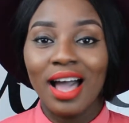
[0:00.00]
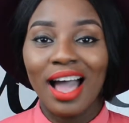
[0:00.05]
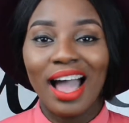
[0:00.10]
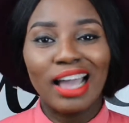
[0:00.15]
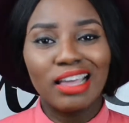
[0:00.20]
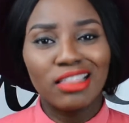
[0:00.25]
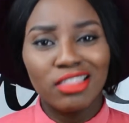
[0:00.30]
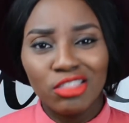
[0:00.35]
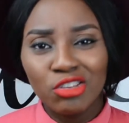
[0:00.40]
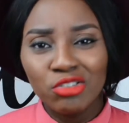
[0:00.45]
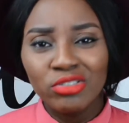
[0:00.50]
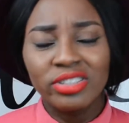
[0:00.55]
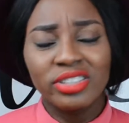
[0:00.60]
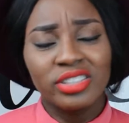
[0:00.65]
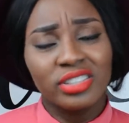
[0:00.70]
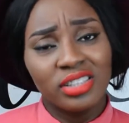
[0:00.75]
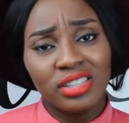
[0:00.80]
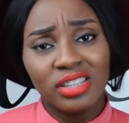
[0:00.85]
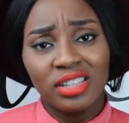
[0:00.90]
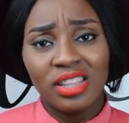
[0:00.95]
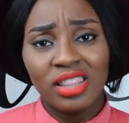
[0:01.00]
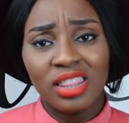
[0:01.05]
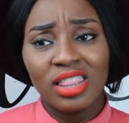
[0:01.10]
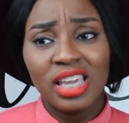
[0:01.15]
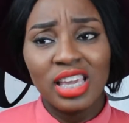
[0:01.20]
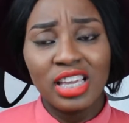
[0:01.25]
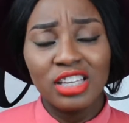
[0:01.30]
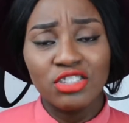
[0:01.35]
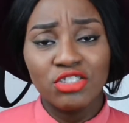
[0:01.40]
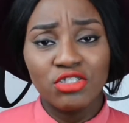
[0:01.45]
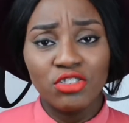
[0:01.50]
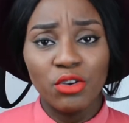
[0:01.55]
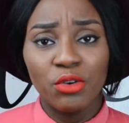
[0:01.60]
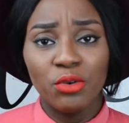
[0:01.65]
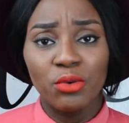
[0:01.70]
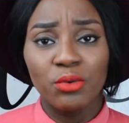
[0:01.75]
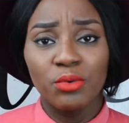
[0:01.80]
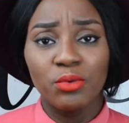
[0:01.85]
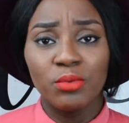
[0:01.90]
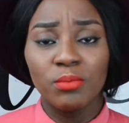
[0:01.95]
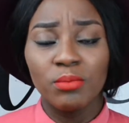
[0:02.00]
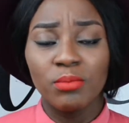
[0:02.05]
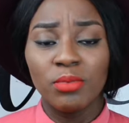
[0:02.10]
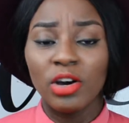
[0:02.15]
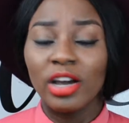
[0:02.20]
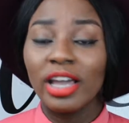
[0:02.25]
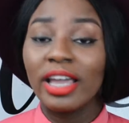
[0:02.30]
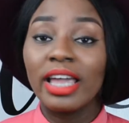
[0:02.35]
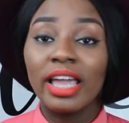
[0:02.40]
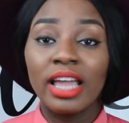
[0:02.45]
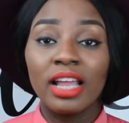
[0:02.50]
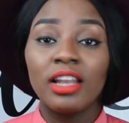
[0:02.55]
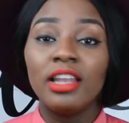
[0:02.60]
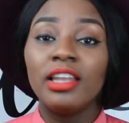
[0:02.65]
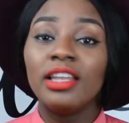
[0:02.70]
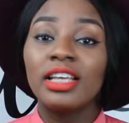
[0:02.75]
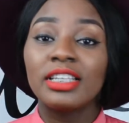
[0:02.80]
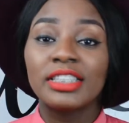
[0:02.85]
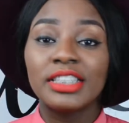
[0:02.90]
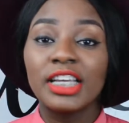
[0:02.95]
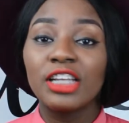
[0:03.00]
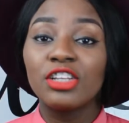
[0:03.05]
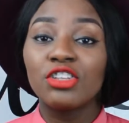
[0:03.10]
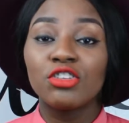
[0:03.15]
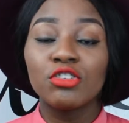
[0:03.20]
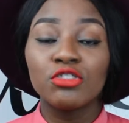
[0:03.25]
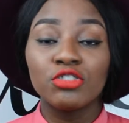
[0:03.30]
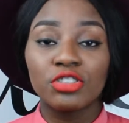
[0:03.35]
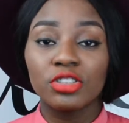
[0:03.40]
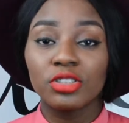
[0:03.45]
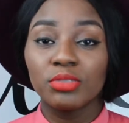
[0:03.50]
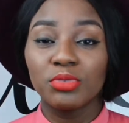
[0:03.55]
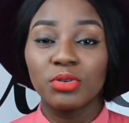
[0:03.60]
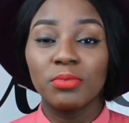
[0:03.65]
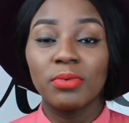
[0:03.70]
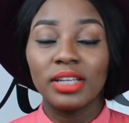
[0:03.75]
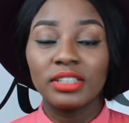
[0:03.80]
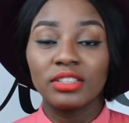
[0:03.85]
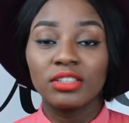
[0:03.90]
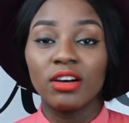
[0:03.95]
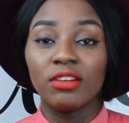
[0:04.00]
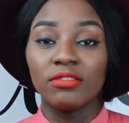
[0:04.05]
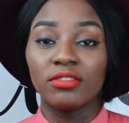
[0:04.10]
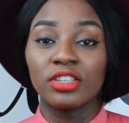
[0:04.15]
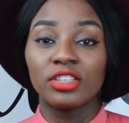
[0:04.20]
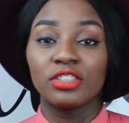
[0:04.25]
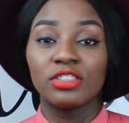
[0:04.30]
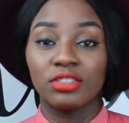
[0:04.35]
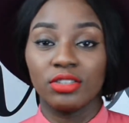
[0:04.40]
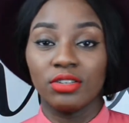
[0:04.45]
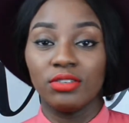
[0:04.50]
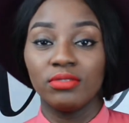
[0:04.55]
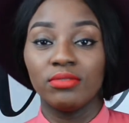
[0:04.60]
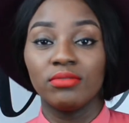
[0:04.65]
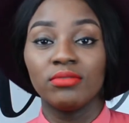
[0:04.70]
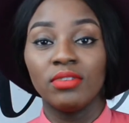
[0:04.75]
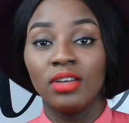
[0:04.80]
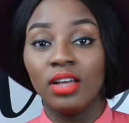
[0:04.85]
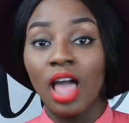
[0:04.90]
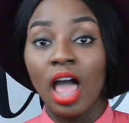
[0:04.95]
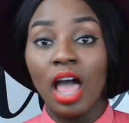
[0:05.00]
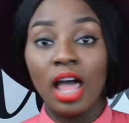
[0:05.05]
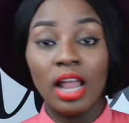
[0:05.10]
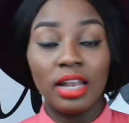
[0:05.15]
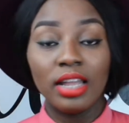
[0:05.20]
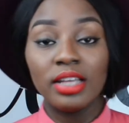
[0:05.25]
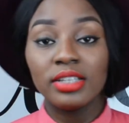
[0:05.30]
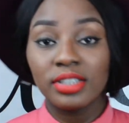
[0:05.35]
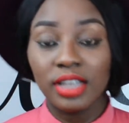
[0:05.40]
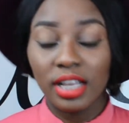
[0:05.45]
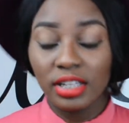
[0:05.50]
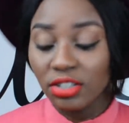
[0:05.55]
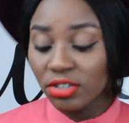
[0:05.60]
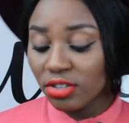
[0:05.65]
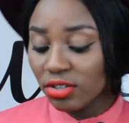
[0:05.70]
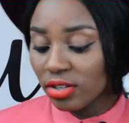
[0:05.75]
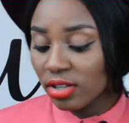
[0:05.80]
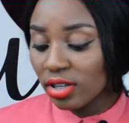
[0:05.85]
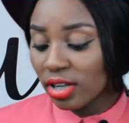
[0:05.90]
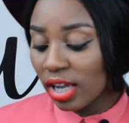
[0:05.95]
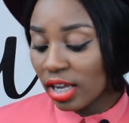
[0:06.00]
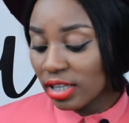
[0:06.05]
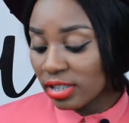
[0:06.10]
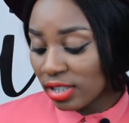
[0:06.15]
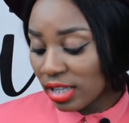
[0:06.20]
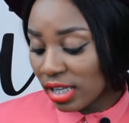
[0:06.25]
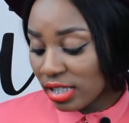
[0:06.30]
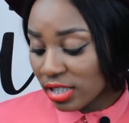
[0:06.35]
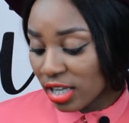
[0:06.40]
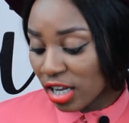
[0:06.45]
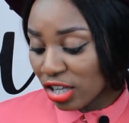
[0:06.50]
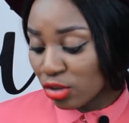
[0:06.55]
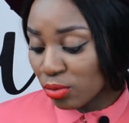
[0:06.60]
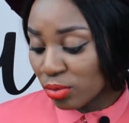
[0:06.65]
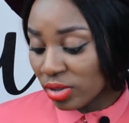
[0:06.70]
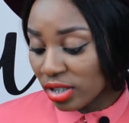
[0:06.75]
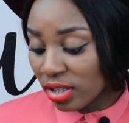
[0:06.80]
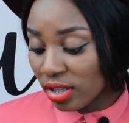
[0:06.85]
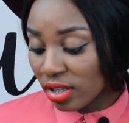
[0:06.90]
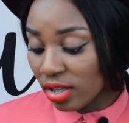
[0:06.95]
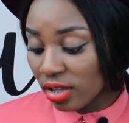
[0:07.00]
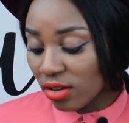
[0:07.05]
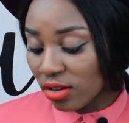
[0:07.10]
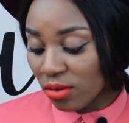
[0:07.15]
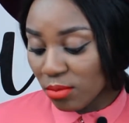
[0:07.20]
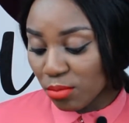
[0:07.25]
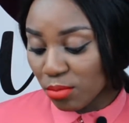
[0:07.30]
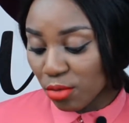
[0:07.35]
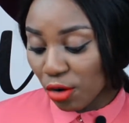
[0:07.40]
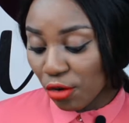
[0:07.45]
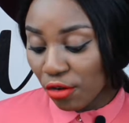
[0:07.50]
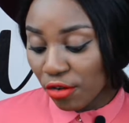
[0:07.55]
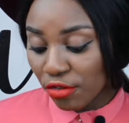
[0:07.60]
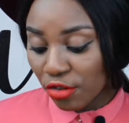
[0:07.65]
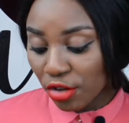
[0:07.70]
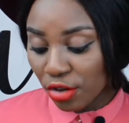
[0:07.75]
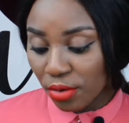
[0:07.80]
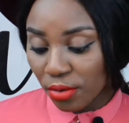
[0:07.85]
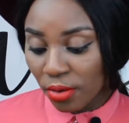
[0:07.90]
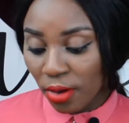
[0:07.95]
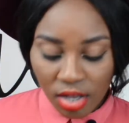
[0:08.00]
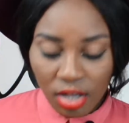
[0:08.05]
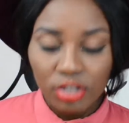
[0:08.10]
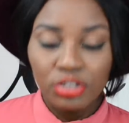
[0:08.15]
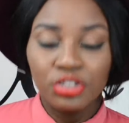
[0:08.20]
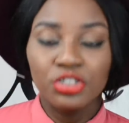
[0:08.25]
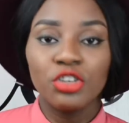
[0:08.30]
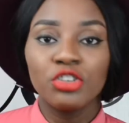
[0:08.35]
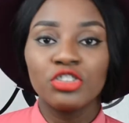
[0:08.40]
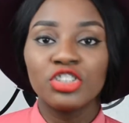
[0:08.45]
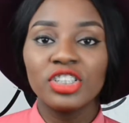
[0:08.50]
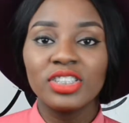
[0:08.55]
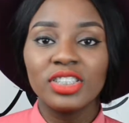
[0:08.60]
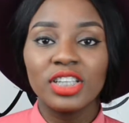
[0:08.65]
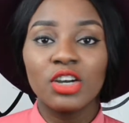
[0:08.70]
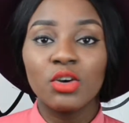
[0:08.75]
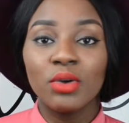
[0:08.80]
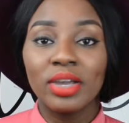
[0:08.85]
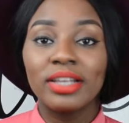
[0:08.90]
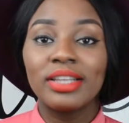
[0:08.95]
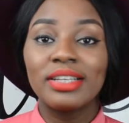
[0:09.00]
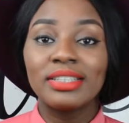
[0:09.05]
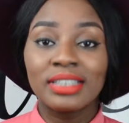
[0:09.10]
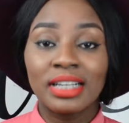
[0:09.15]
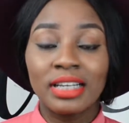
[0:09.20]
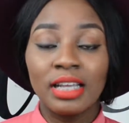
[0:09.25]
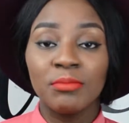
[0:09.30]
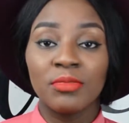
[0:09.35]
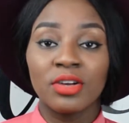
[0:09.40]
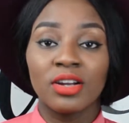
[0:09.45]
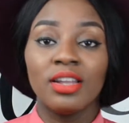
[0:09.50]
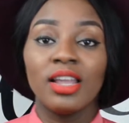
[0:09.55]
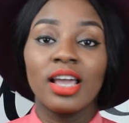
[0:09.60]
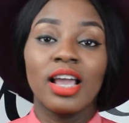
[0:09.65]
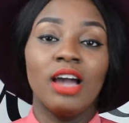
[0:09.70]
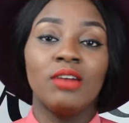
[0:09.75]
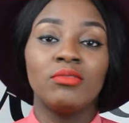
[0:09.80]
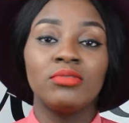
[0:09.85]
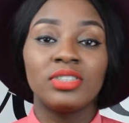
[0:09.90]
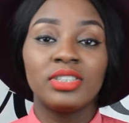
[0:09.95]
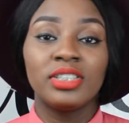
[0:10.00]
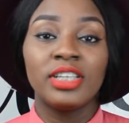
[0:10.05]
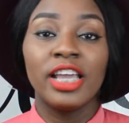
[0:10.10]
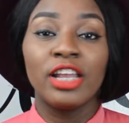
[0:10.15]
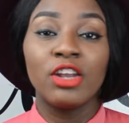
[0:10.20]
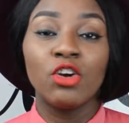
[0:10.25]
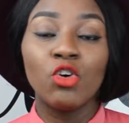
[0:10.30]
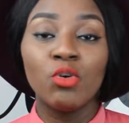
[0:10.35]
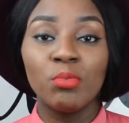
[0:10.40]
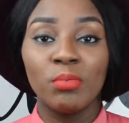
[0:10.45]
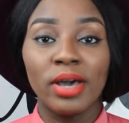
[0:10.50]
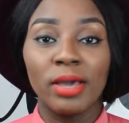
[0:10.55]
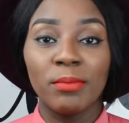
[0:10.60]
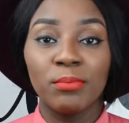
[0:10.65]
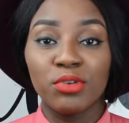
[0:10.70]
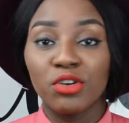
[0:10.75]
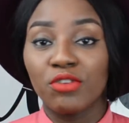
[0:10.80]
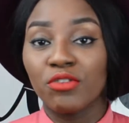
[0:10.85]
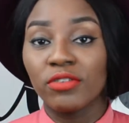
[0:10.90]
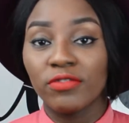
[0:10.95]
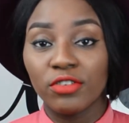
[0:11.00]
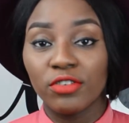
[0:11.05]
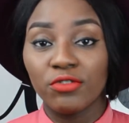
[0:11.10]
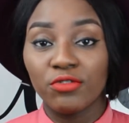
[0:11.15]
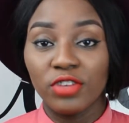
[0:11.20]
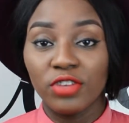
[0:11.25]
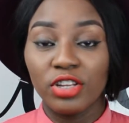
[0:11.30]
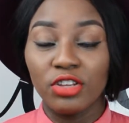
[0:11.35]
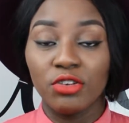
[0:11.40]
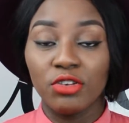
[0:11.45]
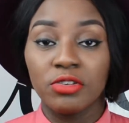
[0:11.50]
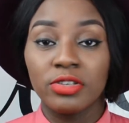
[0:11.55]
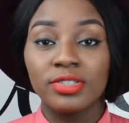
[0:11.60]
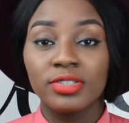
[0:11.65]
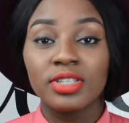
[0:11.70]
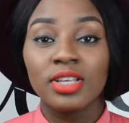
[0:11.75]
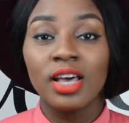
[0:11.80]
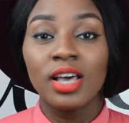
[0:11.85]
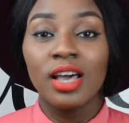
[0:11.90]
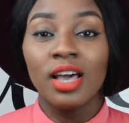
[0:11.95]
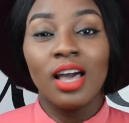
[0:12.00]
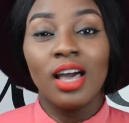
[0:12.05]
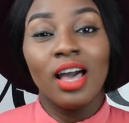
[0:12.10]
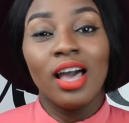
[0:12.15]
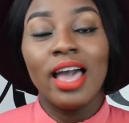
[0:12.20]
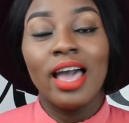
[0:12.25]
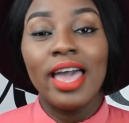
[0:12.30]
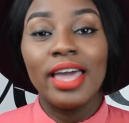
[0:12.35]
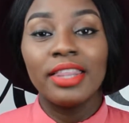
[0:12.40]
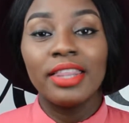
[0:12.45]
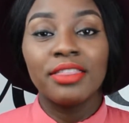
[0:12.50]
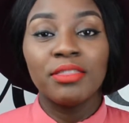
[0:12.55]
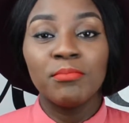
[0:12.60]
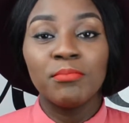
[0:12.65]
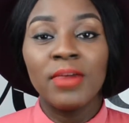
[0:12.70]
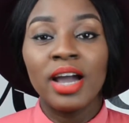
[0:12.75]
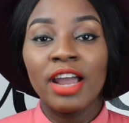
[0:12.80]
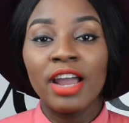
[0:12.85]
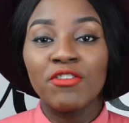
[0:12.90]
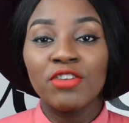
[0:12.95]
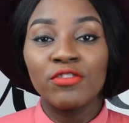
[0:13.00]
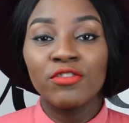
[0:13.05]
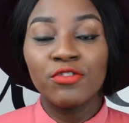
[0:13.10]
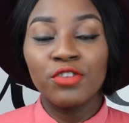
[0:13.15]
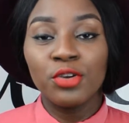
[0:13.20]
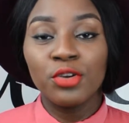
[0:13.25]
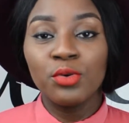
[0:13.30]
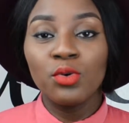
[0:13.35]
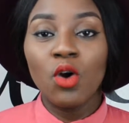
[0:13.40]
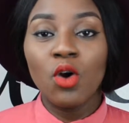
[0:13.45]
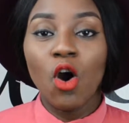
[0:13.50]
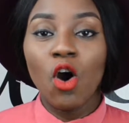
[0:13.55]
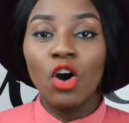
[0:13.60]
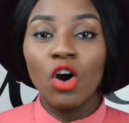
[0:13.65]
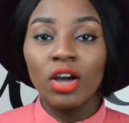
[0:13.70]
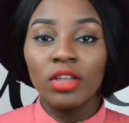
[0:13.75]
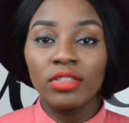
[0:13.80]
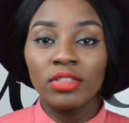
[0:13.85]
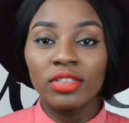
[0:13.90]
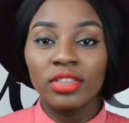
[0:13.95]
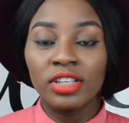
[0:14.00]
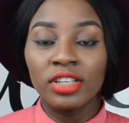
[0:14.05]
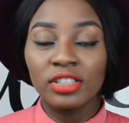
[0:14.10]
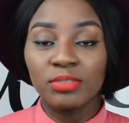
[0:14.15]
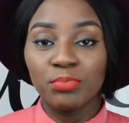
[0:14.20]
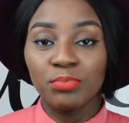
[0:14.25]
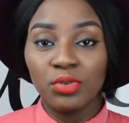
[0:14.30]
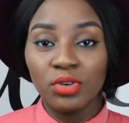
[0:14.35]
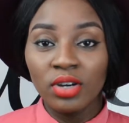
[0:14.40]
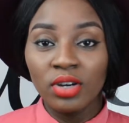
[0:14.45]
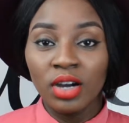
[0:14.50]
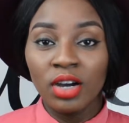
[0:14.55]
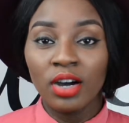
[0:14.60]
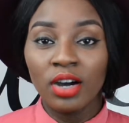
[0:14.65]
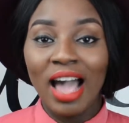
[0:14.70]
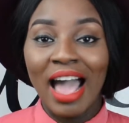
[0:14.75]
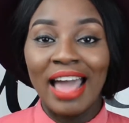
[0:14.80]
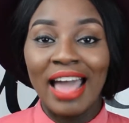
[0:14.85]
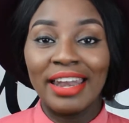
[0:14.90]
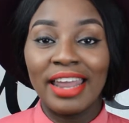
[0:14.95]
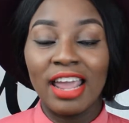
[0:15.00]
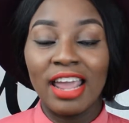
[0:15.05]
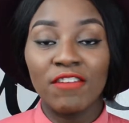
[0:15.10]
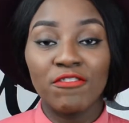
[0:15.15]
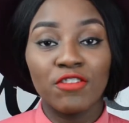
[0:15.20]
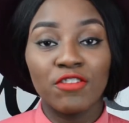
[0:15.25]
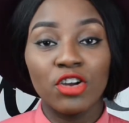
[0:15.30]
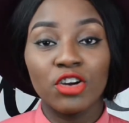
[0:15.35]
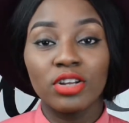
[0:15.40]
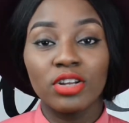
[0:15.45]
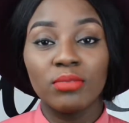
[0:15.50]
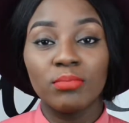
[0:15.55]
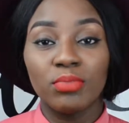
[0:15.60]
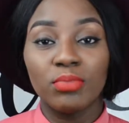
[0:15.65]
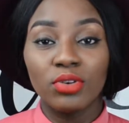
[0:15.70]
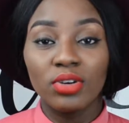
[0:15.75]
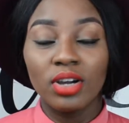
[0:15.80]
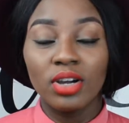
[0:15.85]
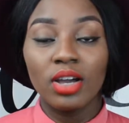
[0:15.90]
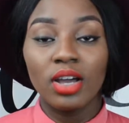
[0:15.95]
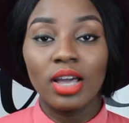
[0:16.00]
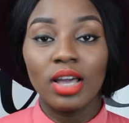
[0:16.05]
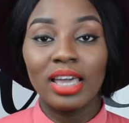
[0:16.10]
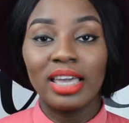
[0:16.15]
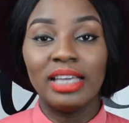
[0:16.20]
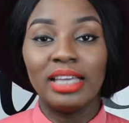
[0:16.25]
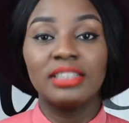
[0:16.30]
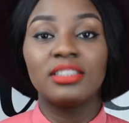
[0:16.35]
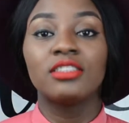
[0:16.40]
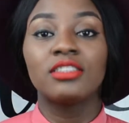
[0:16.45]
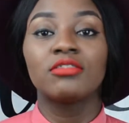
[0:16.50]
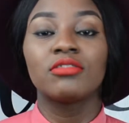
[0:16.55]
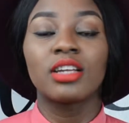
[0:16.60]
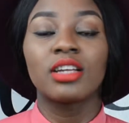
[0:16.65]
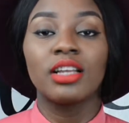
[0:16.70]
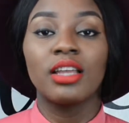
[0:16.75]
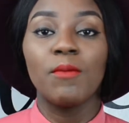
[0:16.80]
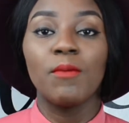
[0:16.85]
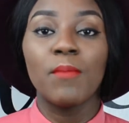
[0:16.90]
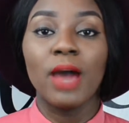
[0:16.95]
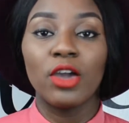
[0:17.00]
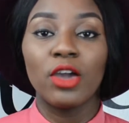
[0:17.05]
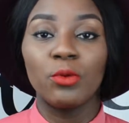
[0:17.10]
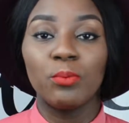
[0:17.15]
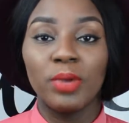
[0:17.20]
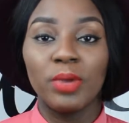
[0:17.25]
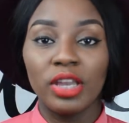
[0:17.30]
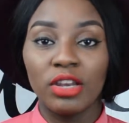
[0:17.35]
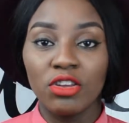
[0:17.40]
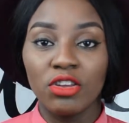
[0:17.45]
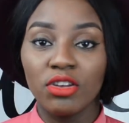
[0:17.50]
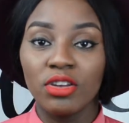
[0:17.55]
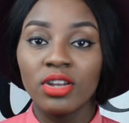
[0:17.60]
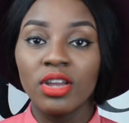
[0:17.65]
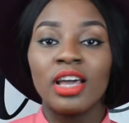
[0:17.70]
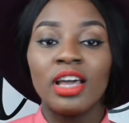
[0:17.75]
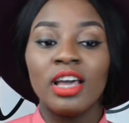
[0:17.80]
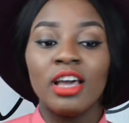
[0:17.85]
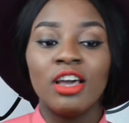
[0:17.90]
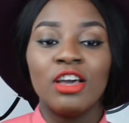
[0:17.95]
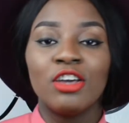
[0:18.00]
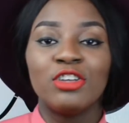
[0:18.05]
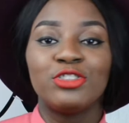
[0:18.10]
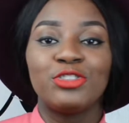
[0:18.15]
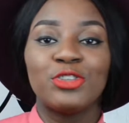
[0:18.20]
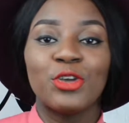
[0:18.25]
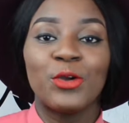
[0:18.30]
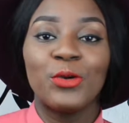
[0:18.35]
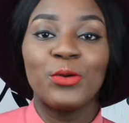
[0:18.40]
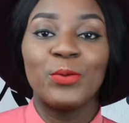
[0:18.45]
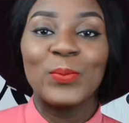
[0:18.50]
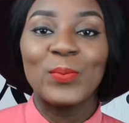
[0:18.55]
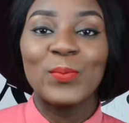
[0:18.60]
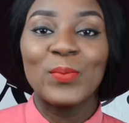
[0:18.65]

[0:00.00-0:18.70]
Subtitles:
I don't think so. But again, they say don't judge a book by its cover. So let's get on with the book review. So just a quick disclaimer, like I would say in all my book review videos, my review on this book and every other book is strictly my opinion. So